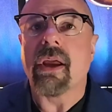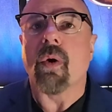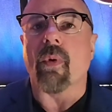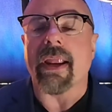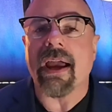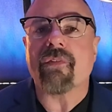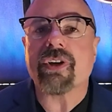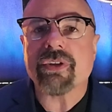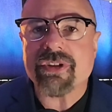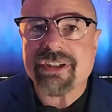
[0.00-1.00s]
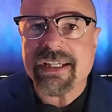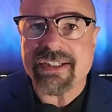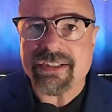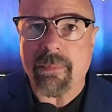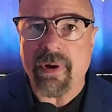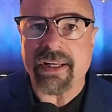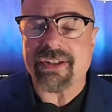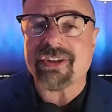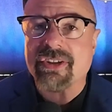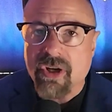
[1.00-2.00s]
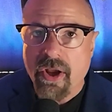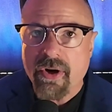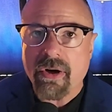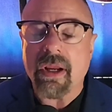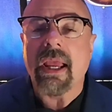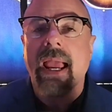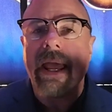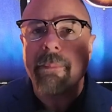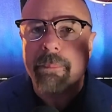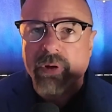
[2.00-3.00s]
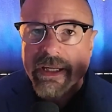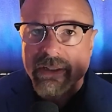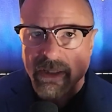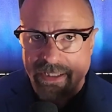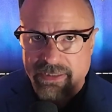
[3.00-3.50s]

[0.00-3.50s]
Whenever you see somebody stutter and blink like